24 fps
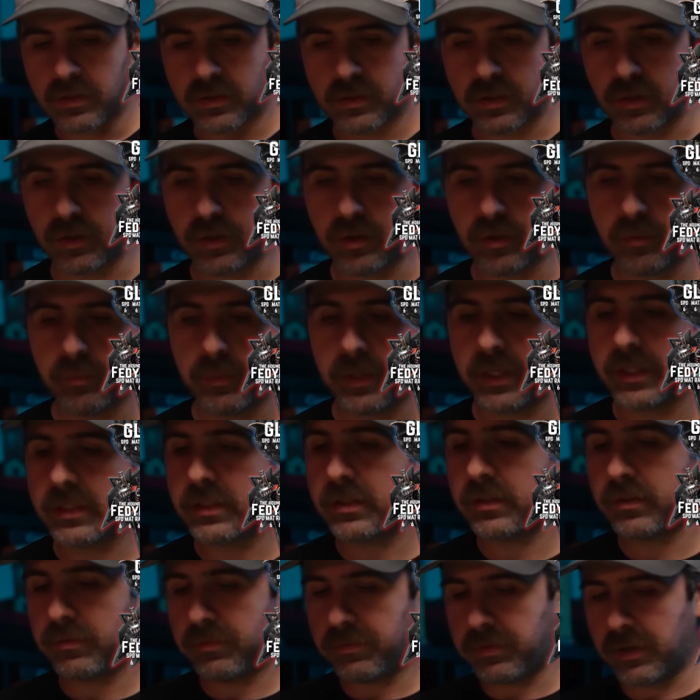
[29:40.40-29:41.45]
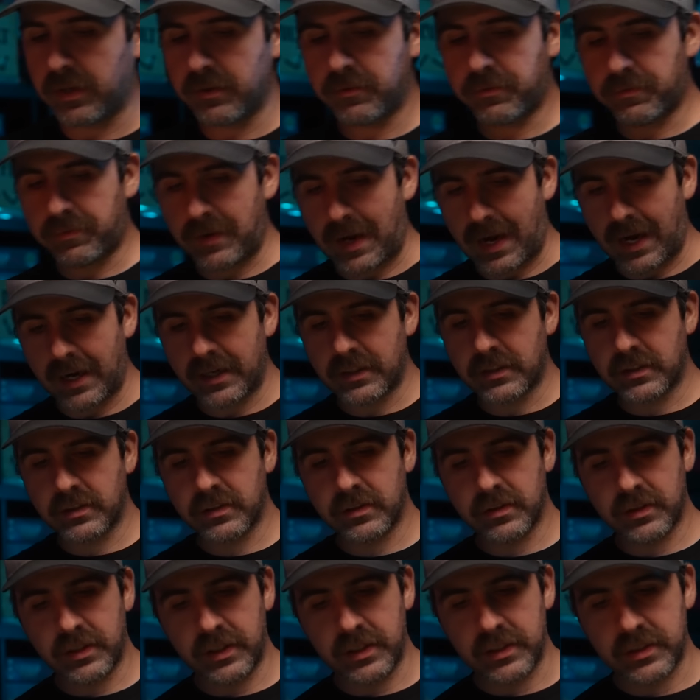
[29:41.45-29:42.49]
So you missed. Fun fact,
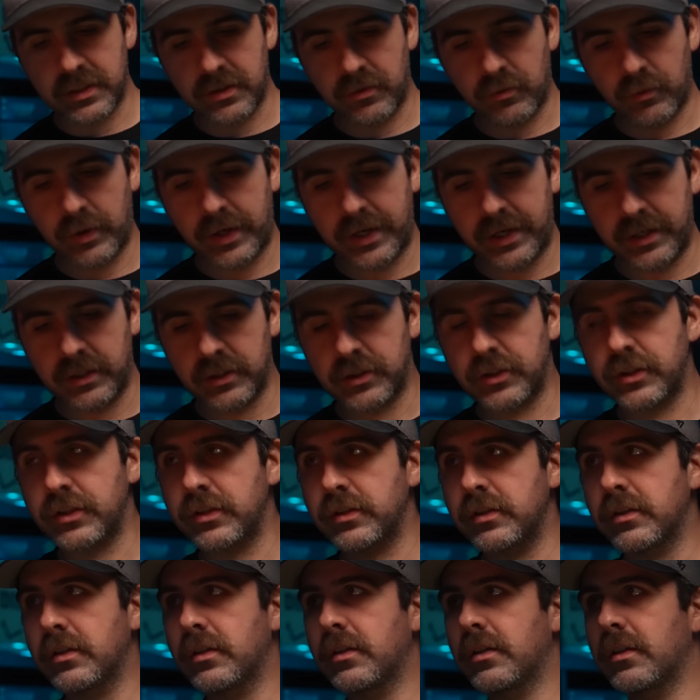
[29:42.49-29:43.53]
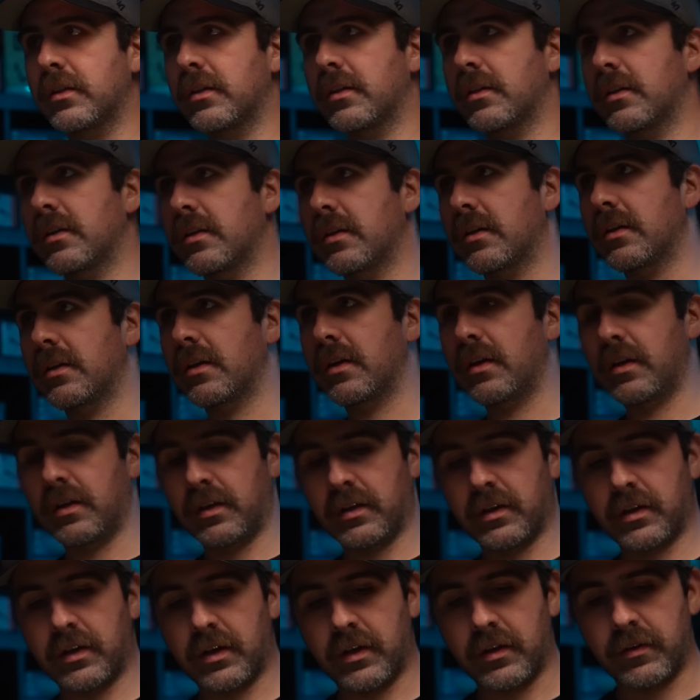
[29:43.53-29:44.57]
he's in range
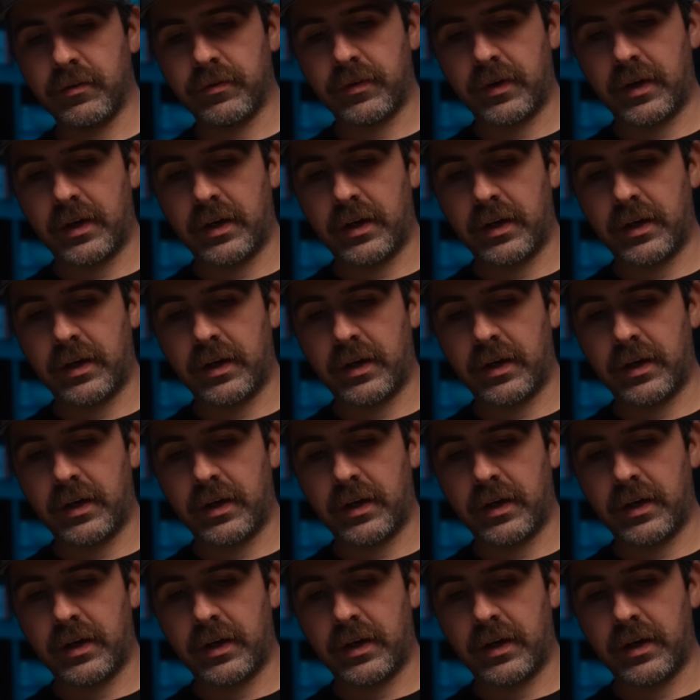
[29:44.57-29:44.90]
of